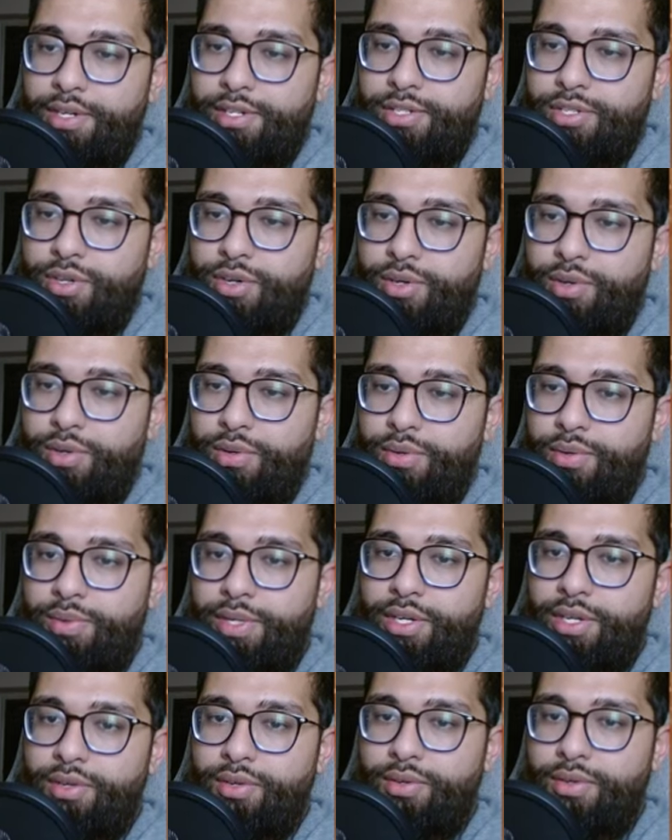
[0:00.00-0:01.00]
So we
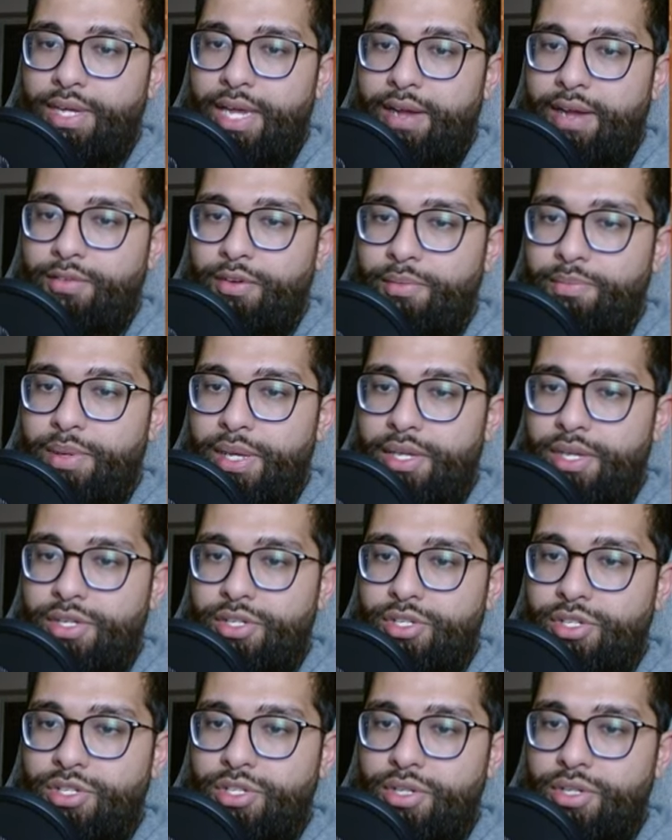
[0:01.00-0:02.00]
could go gavel
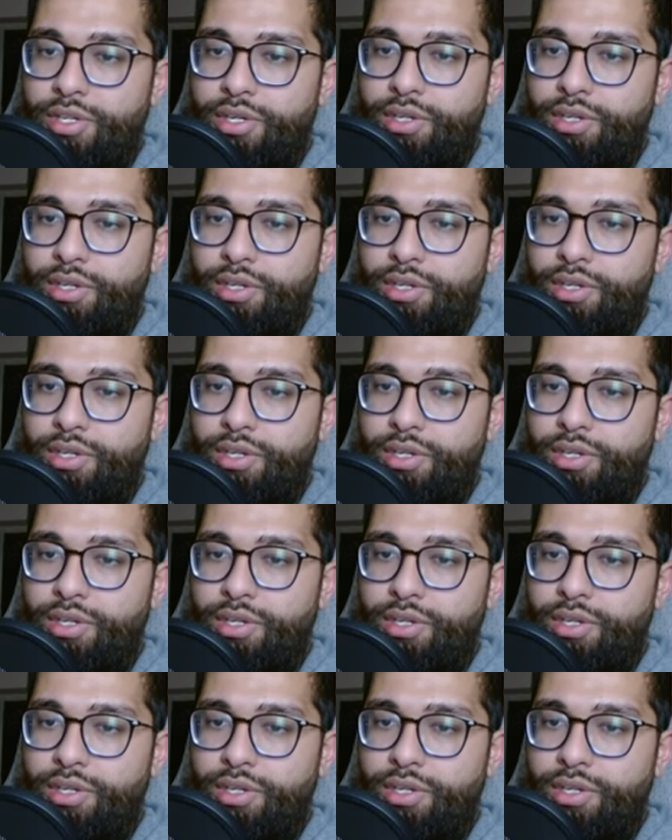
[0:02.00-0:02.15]
pitch,